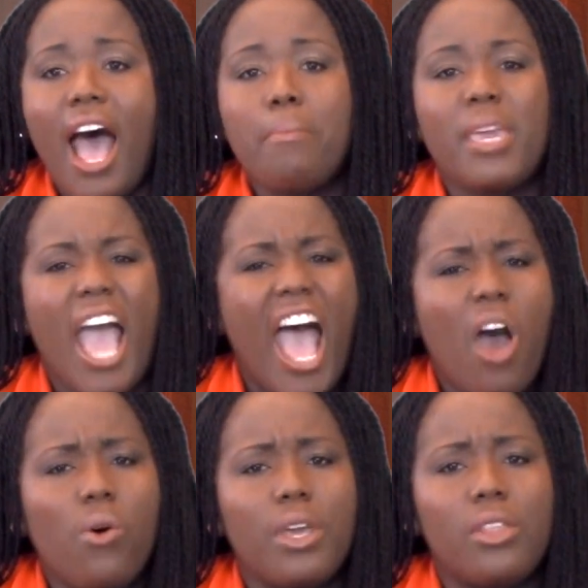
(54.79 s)
I mean,
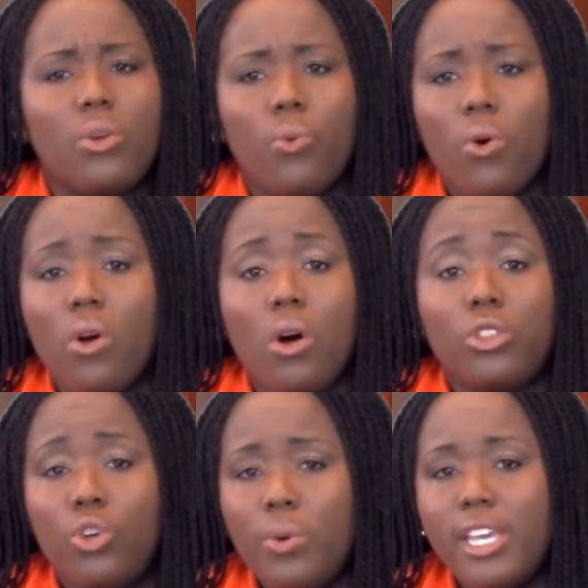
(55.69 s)
how in the
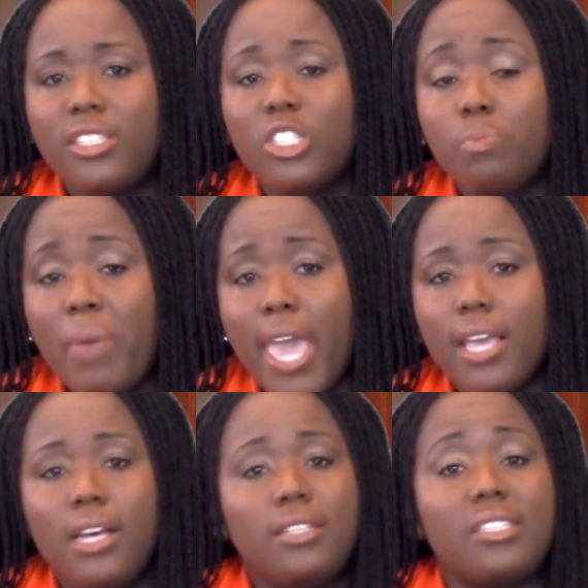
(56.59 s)
world do we
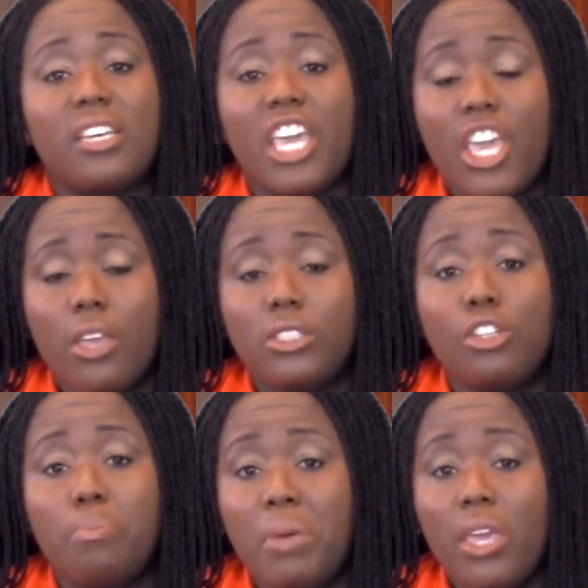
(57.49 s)
expect to he,
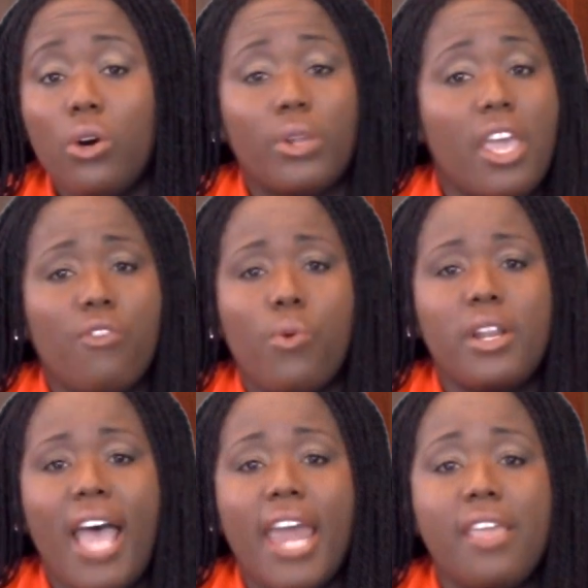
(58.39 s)
to build if
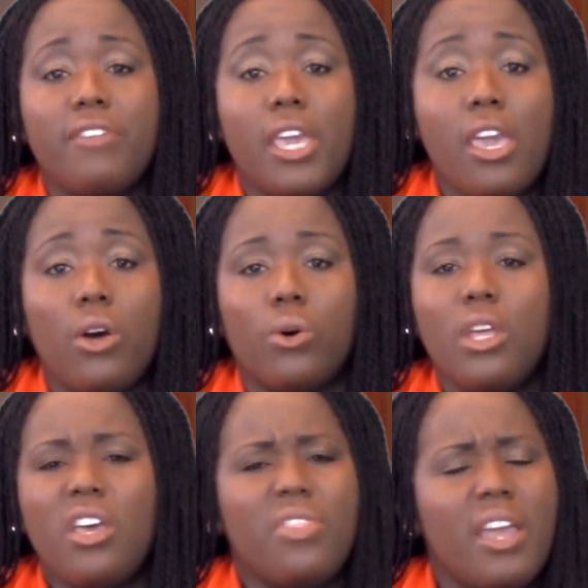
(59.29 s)
we're not even healed?
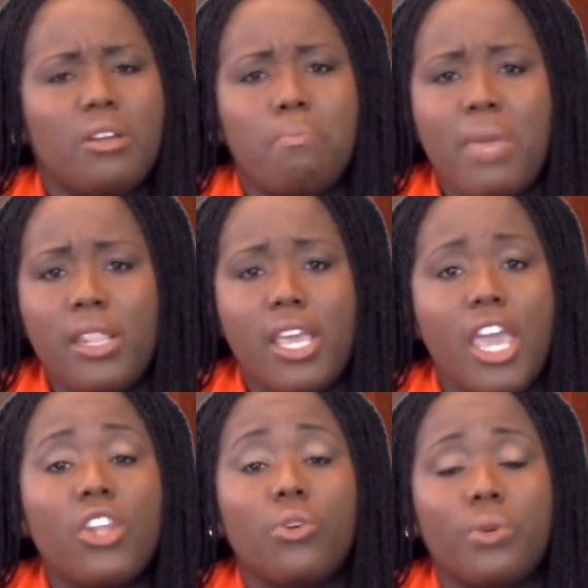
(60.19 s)
There are many
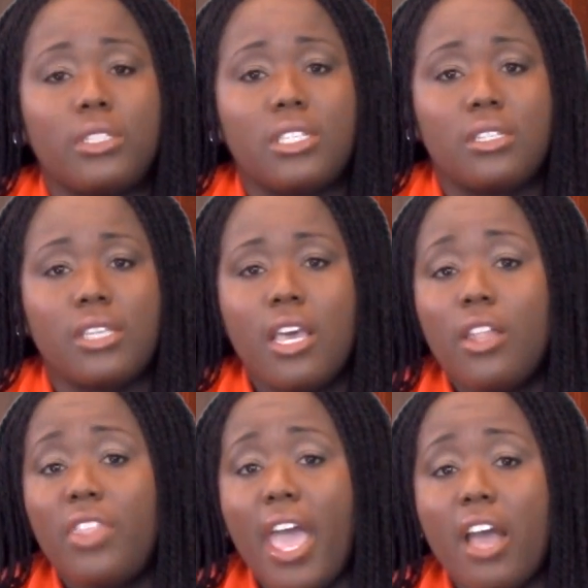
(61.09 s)
hindrances
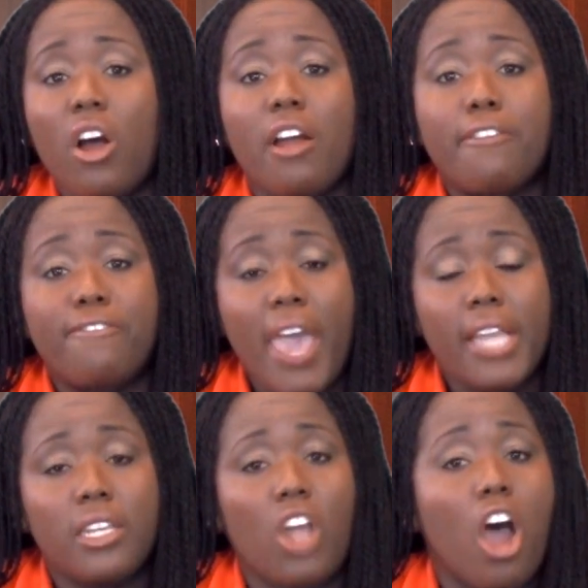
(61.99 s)
that are
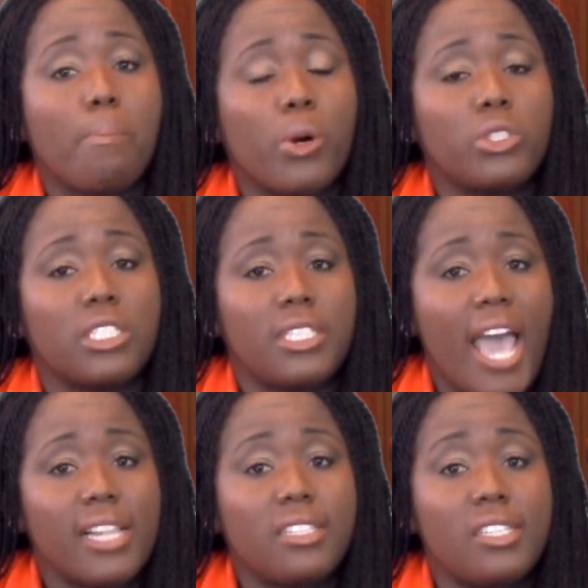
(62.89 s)
affecting our
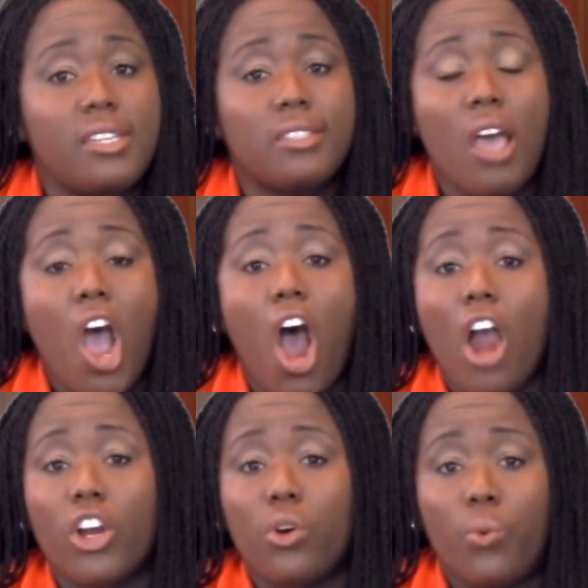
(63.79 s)
personalities,
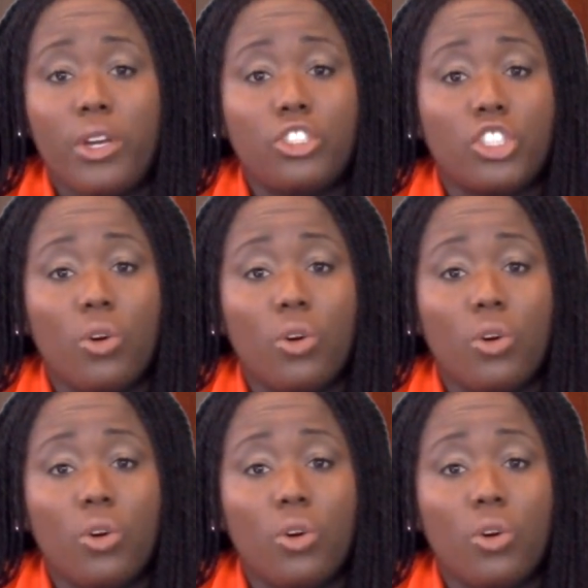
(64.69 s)
our career